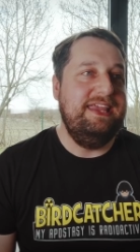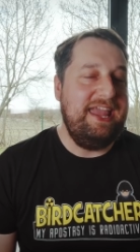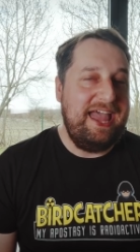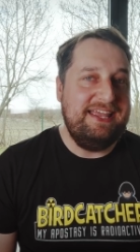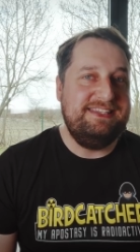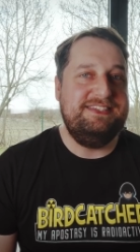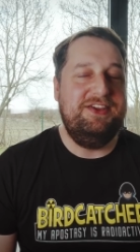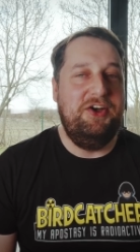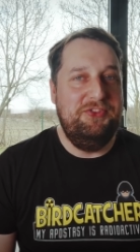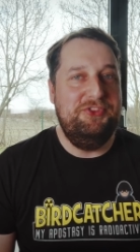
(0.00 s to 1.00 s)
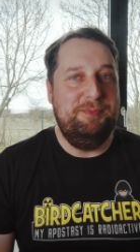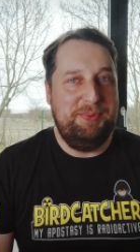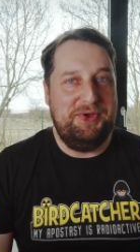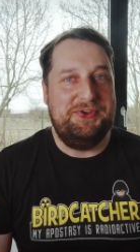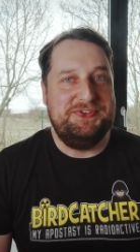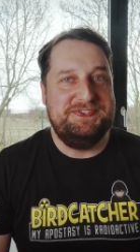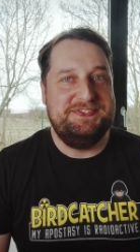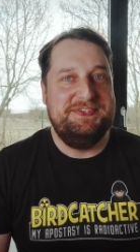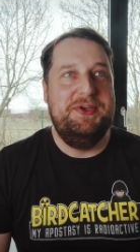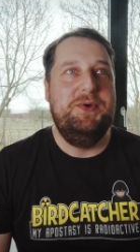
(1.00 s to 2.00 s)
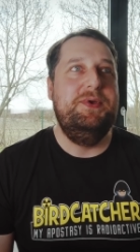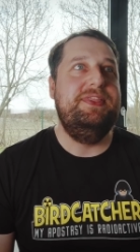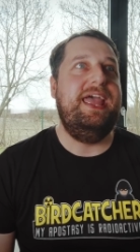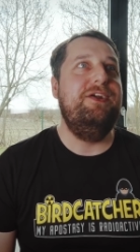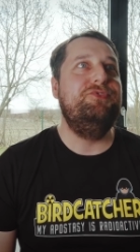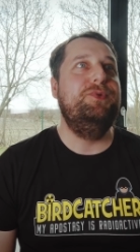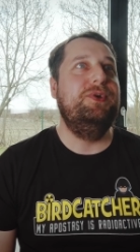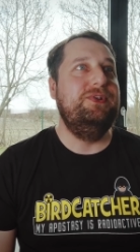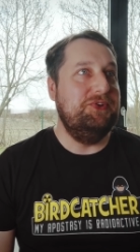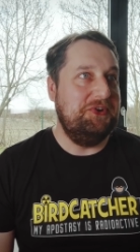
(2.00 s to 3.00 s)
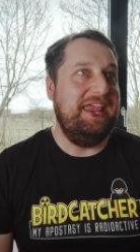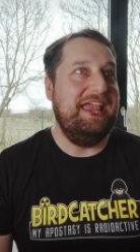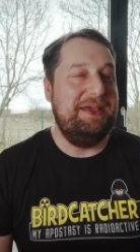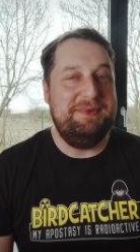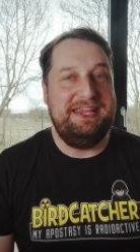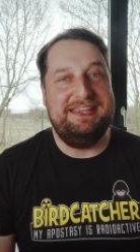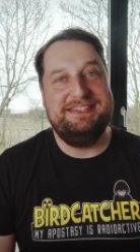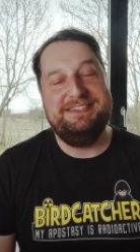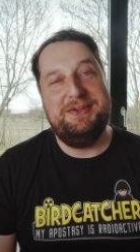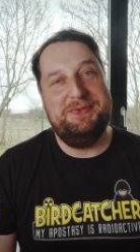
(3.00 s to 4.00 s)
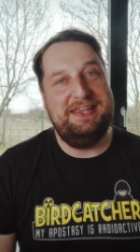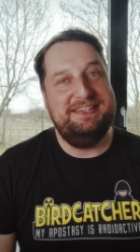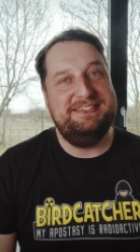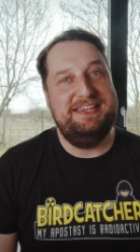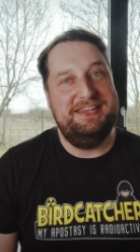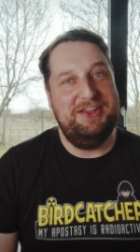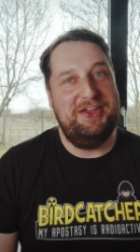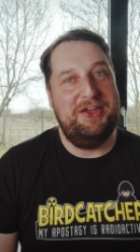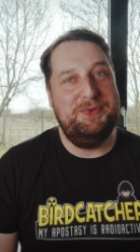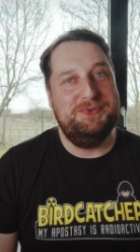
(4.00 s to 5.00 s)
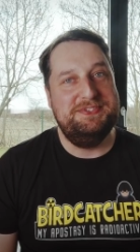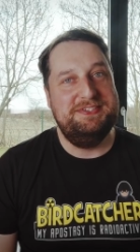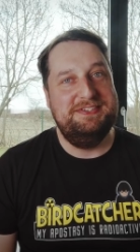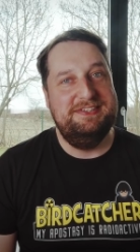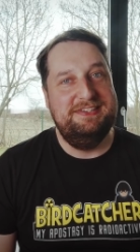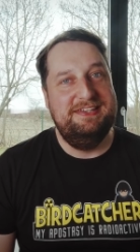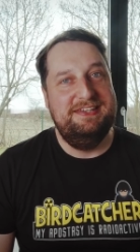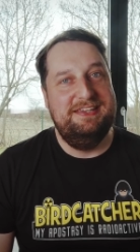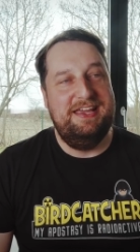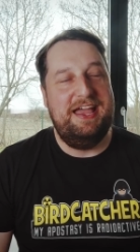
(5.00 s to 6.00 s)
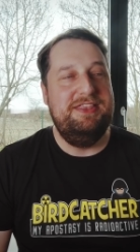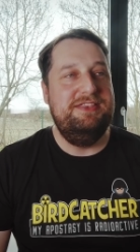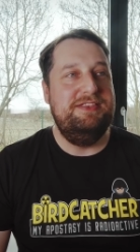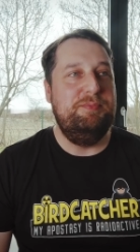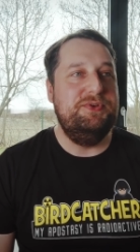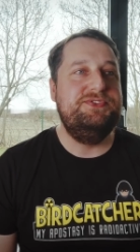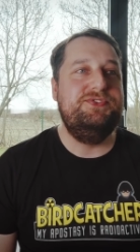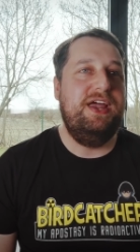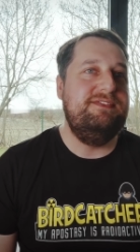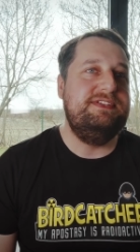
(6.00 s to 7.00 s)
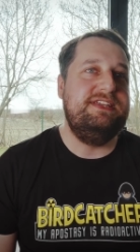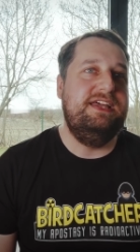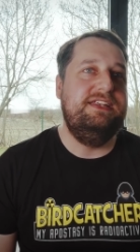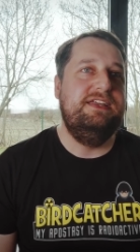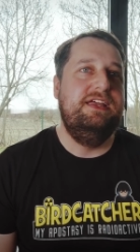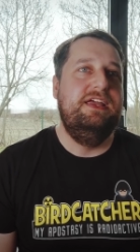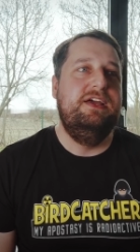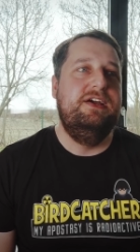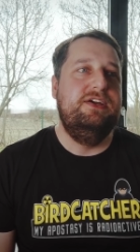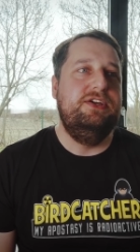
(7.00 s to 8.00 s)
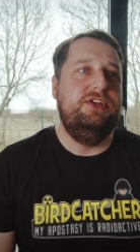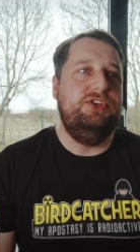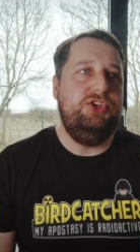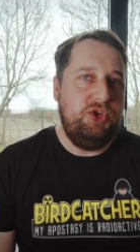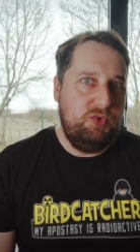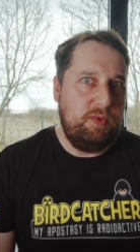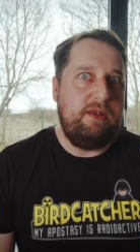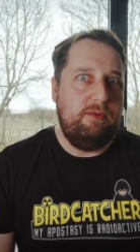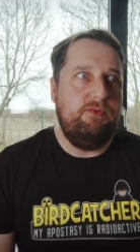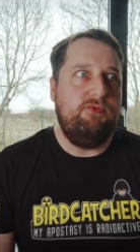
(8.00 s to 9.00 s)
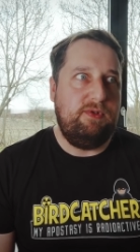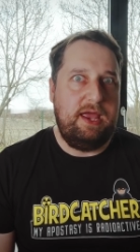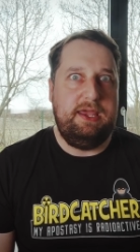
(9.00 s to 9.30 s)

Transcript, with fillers: and get on the bus with everyone looking at me as though they'd seen a ghost. And the bus driver said, "You went